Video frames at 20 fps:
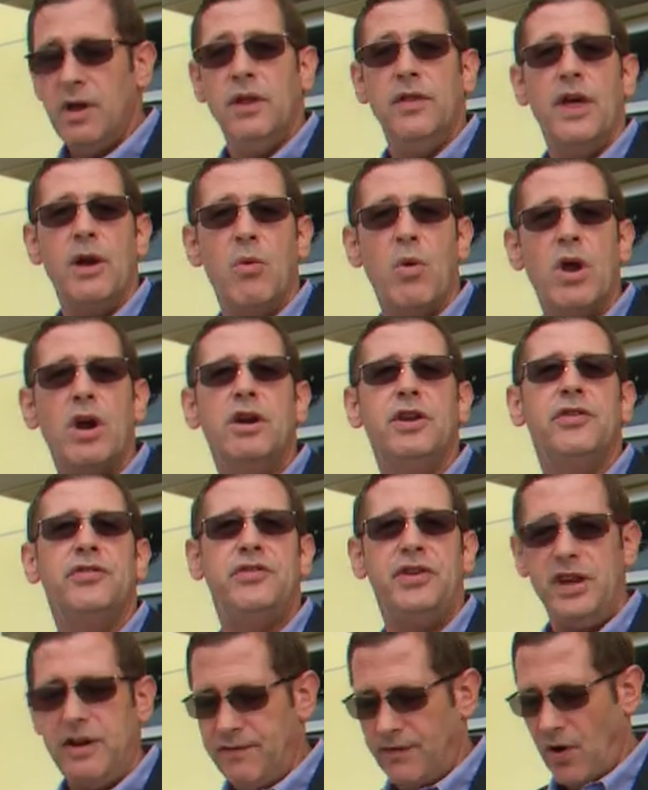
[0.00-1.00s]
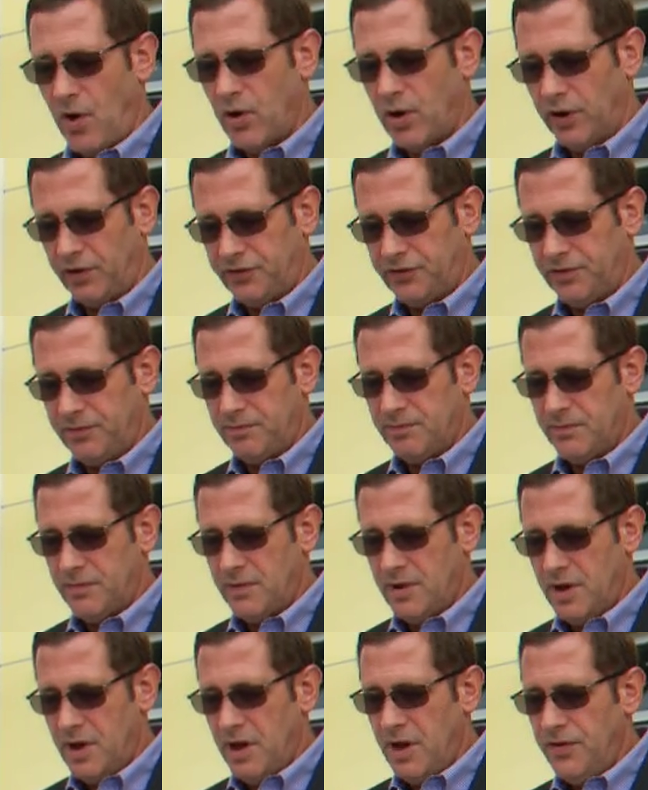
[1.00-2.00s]
They want to deceive voters.
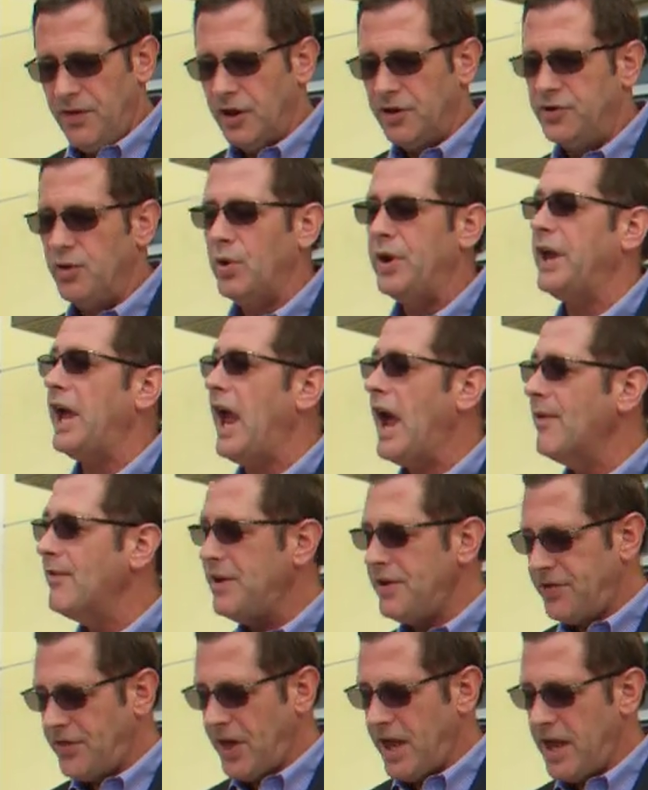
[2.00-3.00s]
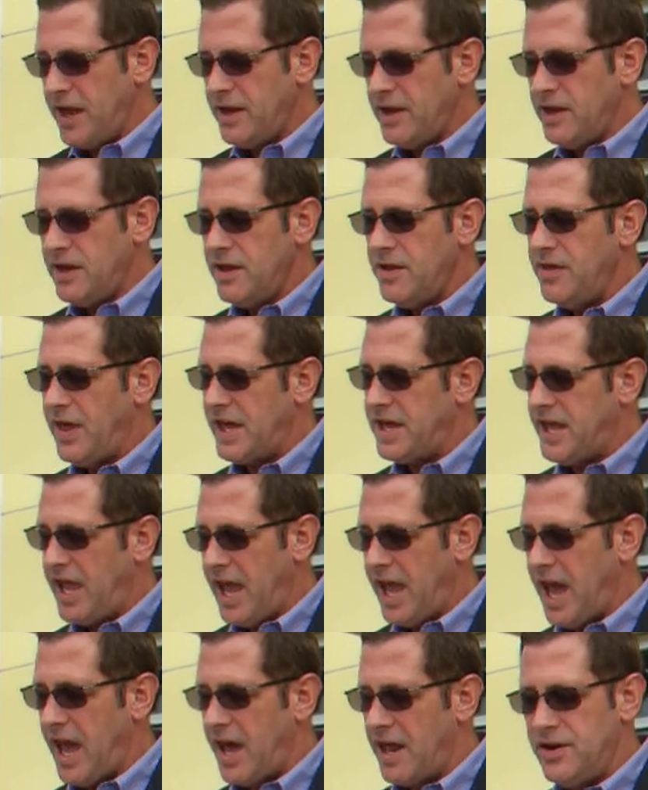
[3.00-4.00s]
They're doing everything they
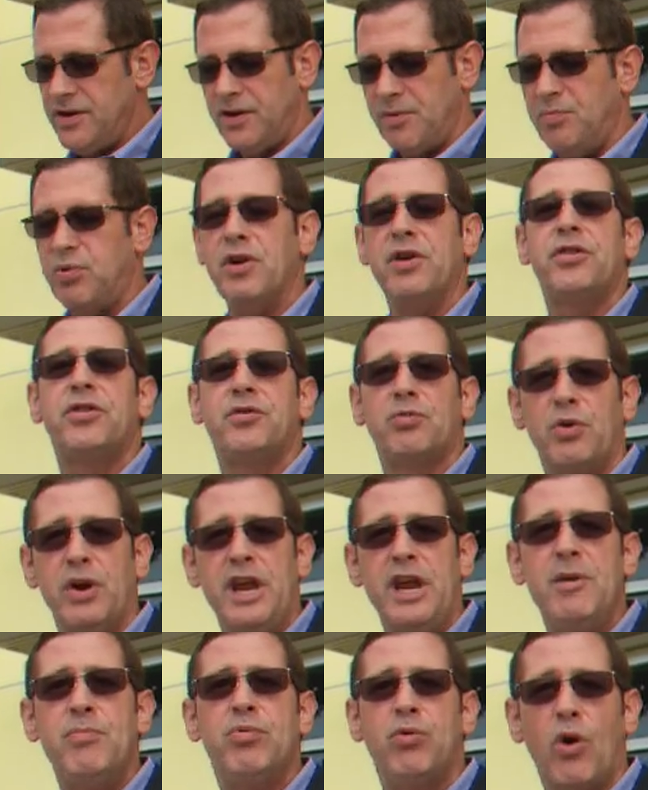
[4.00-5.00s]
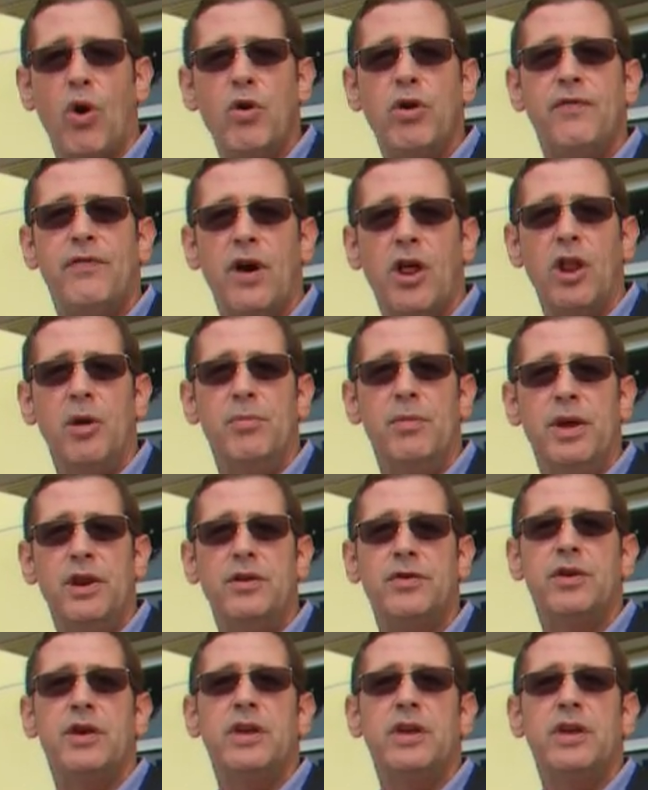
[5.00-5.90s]
can to put 3 pro-development